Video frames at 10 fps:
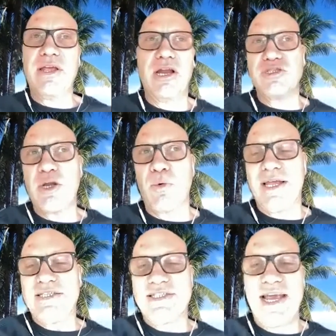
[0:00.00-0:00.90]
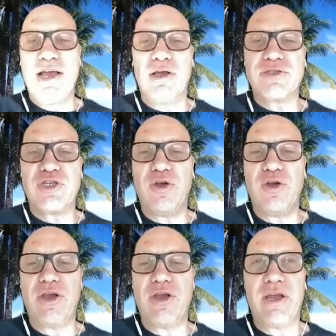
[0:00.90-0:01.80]
generally sales,
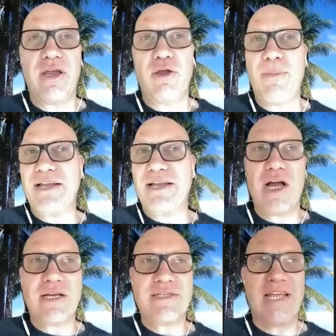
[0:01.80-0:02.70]
you may talk to